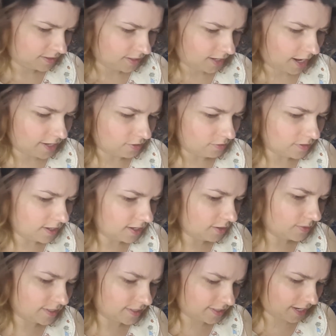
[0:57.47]
I don't think it
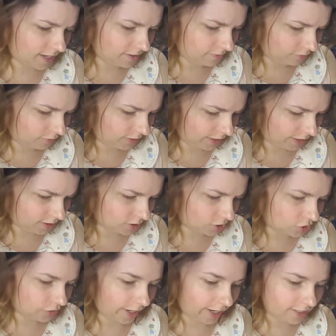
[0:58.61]
was intended for like
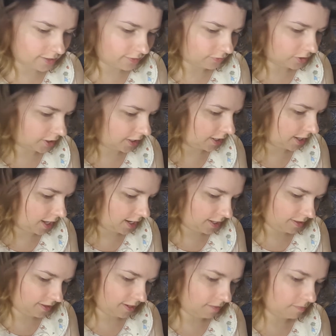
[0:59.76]
transferring anything,